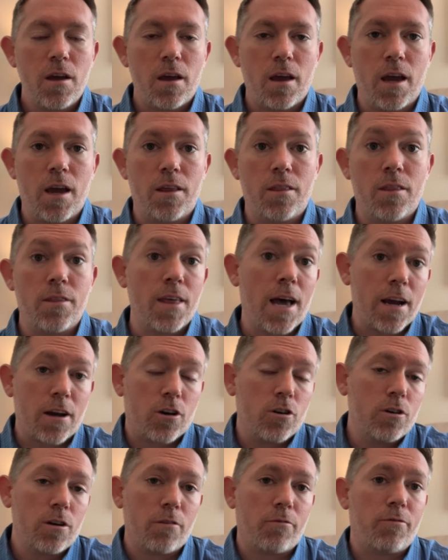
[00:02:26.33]
and that
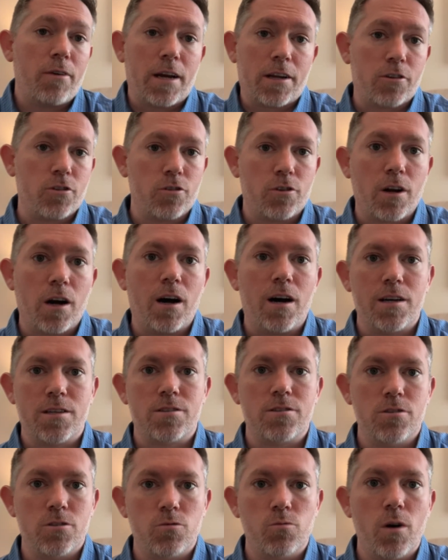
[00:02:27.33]
could affect your
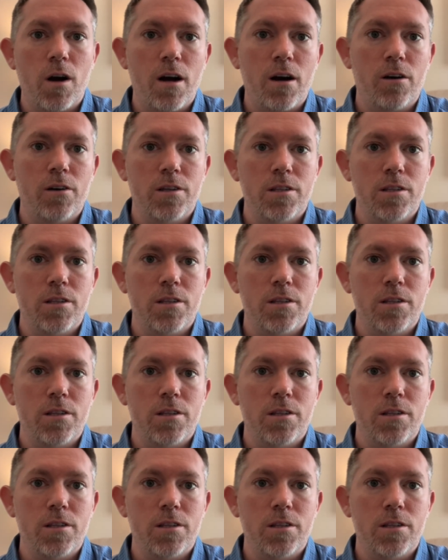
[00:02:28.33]
cost as well.